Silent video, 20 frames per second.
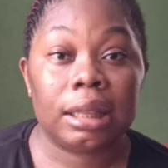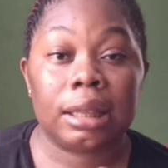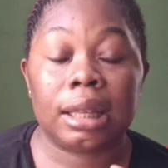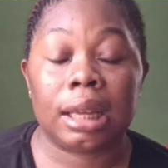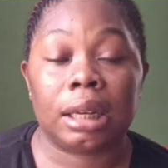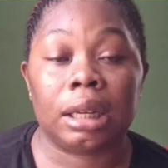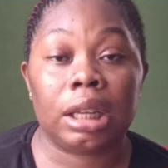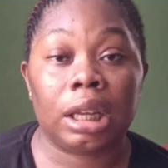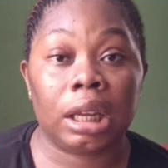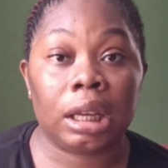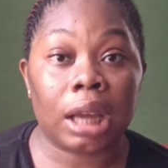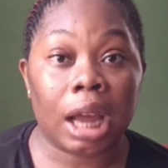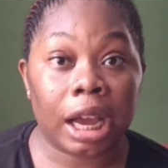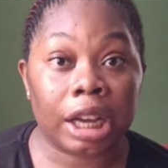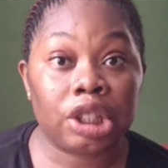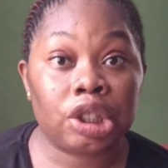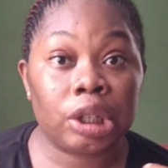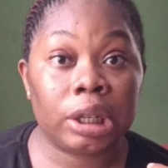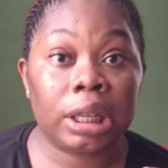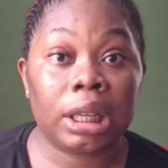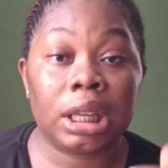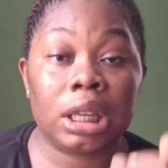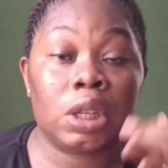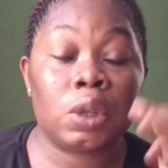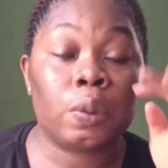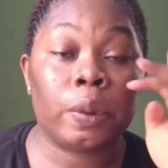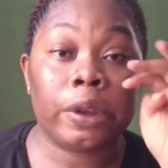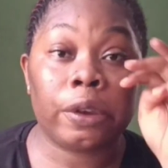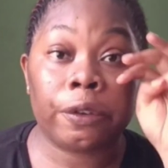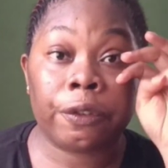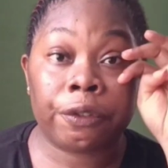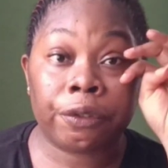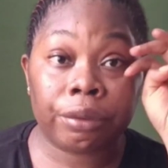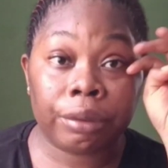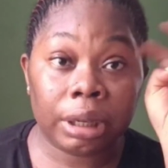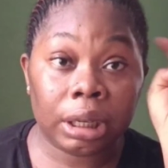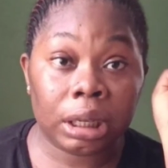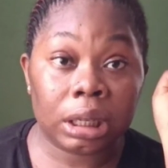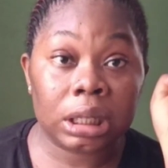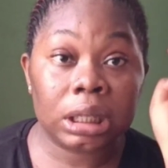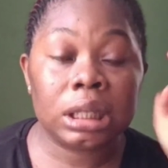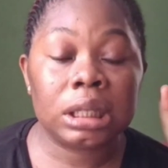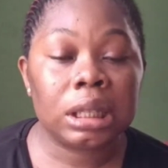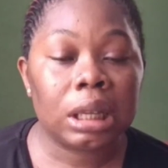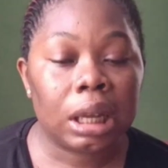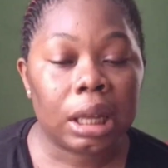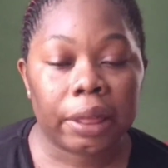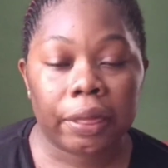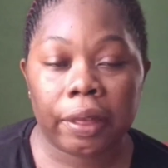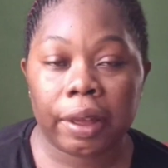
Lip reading: than it actually is when you free it,